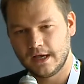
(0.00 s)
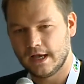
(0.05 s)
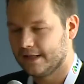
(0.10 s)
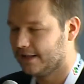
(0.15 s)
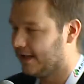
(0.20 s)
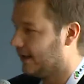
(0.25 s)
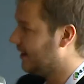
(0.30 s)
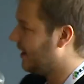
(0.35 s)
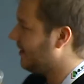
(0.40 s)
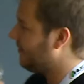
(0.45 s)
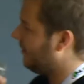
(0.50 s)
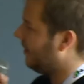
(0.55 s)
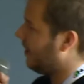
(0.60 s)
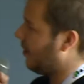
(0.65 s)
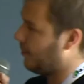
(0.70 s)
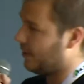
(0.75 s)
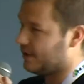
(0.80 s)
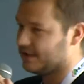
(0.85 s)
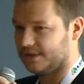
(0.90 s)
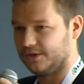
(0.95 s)
Then
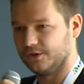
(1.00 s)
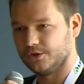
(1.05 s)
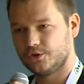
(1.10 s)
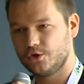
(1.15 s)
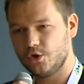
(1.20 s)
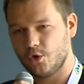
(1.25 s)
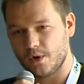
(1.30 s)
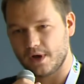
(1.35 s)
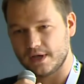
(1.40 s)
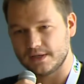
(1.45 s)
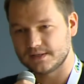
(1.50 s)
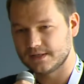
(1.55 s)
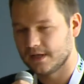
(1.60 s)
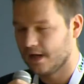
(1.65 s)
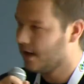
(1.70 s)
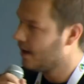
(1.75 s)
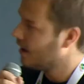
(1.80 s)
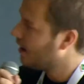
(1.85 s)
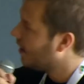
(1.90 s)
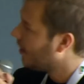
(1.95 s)
developers and QAs,
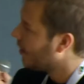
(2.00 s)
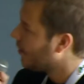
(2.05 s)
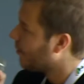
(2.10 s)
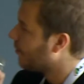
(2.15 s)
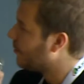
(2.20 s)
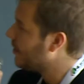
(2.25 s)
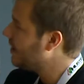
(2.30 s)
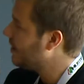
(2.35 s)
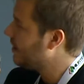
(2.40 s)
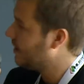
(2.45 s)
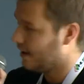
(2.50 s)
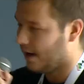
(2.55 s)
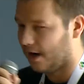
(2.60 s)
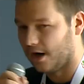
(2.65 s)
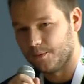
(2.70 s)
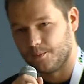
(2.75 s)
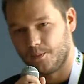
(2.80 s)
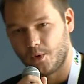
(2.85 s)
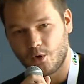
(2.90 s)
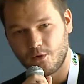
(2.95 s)
we
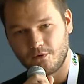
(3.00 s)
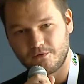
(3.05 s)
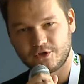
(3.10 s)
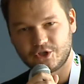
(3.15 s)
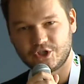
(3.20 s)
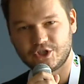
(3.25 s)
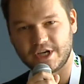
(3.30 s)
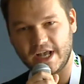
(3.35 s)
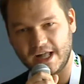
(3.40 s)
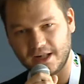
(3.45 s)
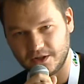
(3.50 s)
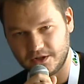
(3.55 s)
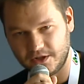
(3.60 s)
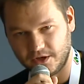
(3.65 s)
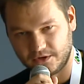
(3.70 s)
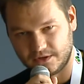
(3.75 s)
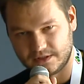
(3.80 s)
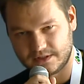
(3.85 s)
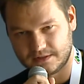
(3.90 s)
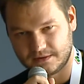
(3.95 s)
are both
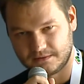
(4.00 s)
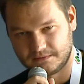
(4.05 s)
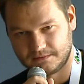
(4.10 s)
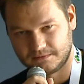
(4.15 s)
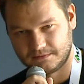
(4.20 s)
Sheldons,